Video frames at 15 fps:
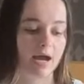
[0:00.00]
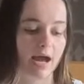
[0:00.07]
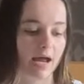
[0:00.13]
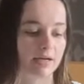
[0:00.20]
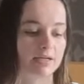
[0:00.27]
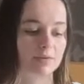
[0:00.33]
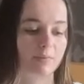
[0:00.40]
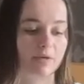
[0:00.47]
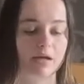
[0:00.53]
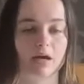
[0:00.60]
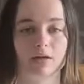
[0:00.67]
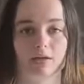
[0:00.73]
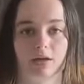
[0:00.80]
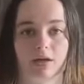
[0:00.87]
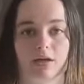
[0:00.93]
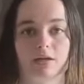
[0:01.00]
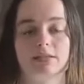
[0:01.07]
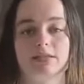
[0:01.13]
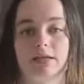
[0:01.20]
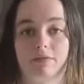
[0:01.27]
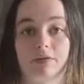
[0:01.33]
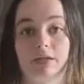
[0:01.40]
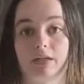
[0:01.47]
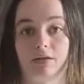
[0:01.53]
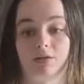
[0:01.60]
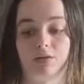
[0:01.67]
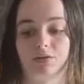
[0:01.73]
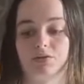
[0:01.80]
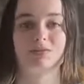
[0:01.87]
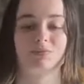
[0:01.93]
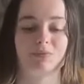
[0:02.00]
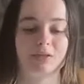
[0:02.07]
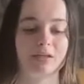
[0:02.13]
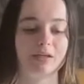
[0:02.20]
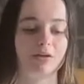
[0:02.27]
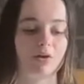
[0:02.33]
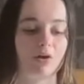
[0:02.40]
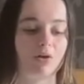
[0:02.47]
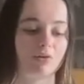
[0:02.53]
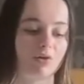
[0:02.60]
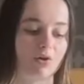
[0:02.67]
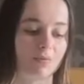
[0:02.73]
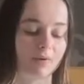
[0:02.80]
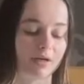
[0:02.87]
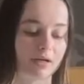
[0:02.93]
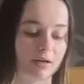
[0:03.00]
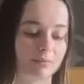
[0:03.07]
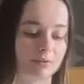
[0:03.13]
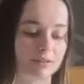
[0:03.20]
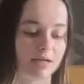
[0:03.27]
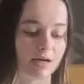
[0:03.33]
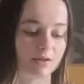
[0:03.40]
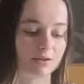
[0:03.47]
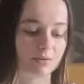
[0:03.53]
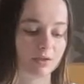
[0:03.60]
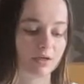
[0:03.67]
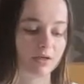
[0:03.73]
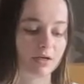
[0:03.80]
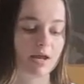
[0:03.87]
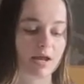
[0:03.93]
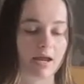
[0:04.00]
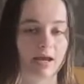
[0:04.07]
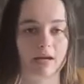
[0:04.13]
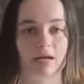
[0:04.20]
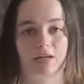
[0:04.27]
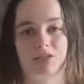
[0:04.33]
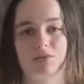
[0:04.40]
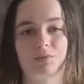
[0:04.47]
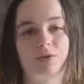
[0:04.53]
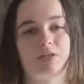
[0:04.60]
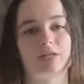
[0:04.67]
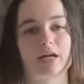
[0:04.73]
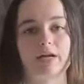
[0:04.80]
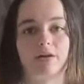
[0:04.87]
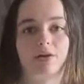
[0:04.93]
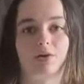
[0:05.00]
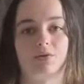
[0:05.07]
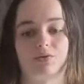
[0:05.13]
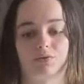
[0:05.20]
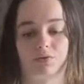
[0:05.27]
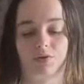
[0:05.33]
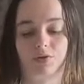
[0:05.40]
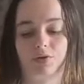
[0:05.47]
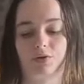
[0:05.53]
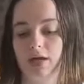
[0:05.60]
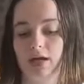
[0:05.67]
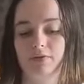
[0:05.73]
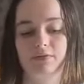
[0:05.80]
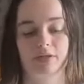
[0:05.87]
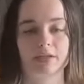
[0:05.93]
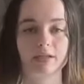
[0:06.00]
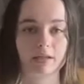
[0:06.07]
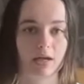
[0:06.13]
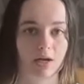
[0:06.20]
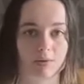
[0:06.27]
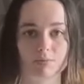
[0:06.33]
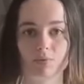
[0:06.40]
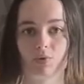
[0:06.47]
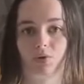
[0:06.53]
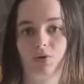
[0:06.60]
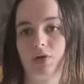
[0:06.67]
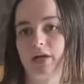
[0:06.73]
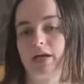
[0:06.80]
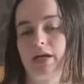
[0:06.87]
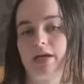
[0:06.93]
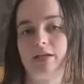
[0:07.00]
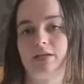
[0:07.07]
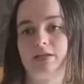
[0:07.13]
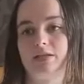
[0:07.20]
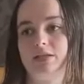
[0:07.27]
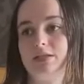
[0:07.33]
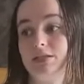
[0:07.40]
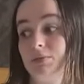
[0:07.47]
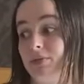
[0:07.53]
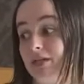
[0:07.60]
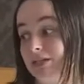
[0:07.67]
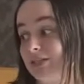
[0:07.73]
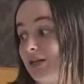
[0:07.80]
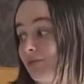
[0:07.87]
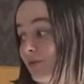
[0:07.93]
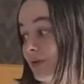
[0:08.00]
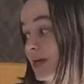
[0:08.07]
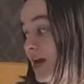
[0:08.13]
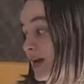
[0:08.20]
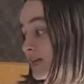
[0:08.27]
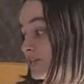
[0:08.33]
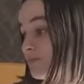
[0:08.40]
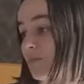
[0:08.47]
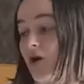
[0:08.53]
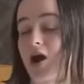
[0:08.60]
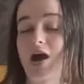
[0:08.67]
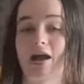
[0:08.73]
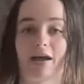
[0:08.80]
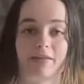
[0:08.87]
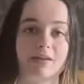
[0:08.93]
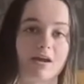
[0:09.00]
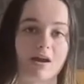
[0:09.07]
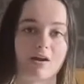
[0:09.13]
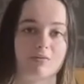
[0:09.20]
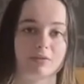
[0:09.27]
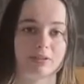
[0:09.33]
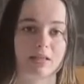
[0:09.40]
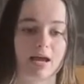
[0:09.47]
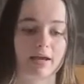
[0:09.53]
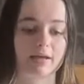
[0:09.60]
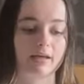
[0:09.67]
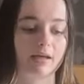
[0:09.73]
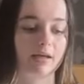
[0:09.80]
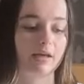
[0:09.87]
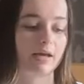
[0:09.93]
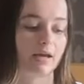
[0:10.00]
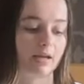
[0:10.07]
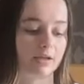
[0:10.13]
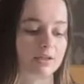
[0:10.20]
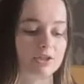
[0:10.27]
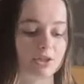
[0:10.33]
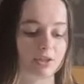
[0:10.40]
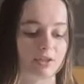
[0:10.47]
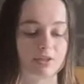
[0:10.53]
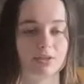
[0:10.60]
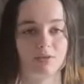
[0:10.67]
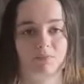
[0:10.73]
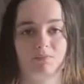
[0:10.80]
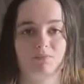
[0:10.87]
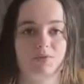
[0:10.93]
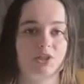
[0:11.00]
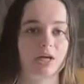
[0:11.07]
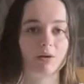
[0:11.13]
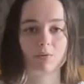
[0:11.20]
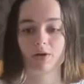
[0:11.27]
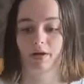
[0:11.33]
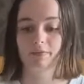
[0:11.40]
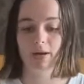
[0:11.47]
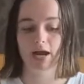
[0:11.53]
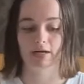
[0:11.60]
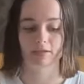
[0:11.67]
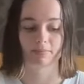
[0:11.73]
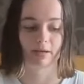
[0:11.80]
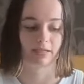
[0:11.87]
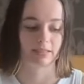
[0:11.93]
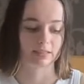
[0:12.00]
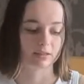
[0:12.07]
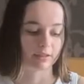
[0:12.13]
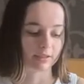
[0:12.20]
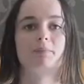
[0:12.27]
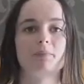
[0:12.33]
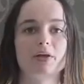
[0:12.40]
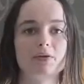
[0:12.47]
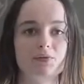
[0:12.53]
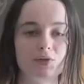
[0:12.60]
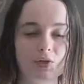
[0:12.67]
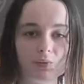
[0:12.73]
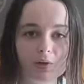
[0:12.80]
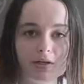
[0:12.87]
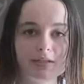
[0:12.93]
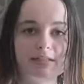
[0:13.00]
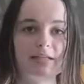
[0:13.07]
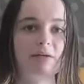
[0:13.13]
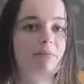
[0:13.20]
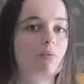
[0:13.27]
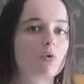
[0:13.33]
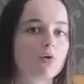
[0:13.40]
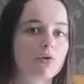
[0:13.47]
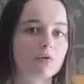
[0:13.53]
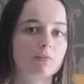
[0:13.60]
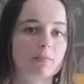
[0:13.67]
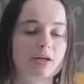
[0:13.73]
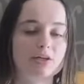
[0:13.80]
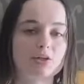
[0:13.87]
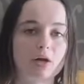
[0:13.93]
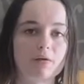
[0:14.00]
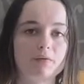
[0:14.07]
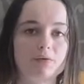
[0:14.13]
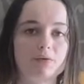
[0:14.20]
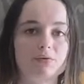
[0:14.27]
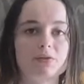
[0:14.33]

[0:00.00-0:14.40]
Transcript: had to be under 7 kilos. Really not a lot when it comes down to it. And I just wanted to kind of go through everything that I bought and some things I've already had to buy that I was lacking, and just share what I packed, basically. If you want to see more of my travels